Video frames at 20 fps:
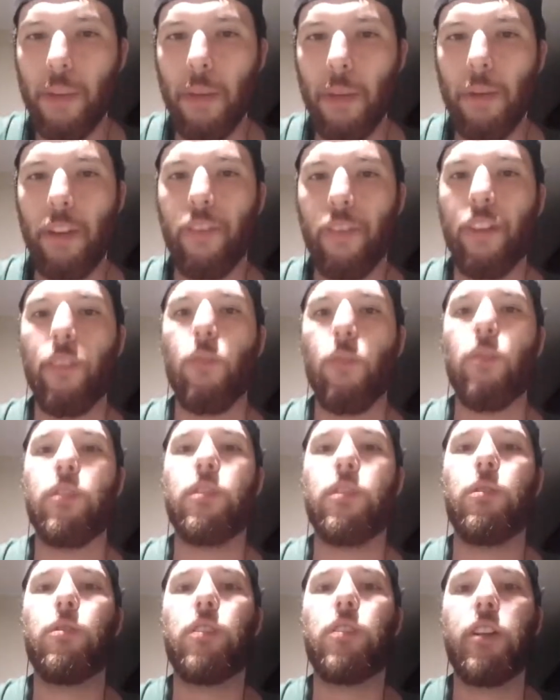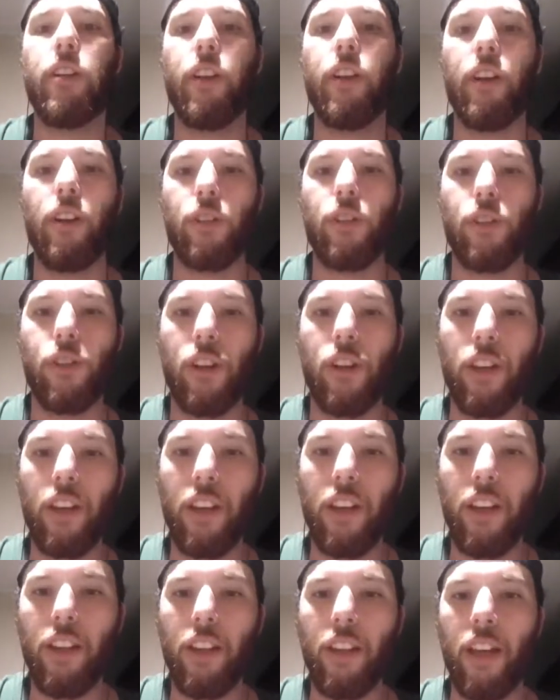Maybe if everyone's used to hearing an
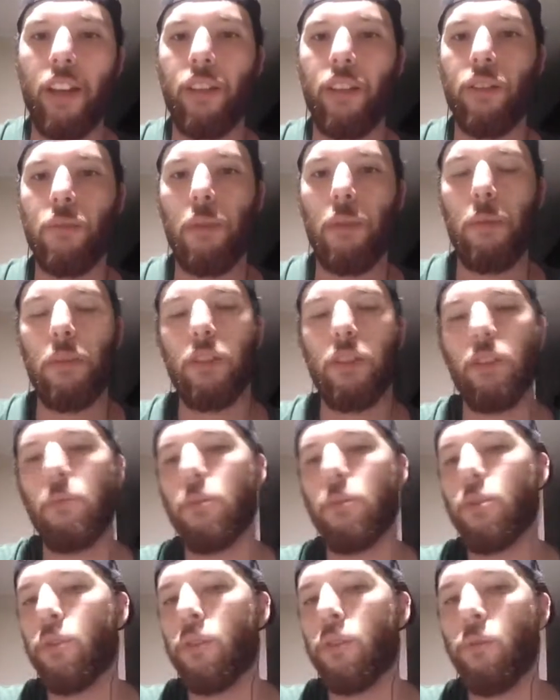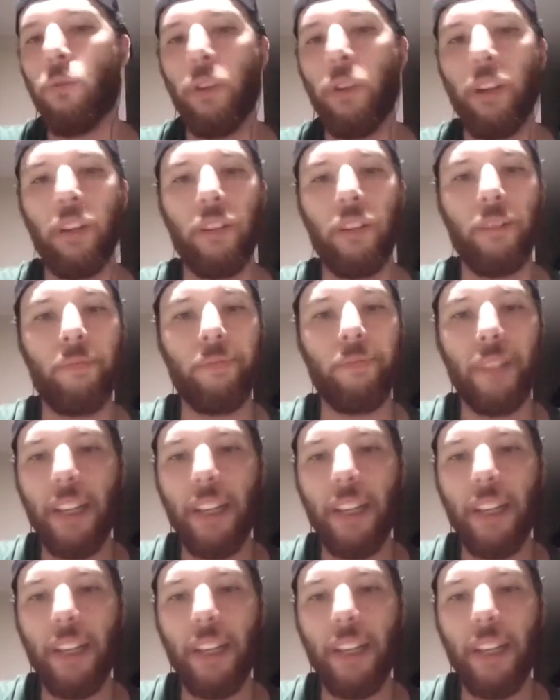Australian, that there's maybe some sort of weird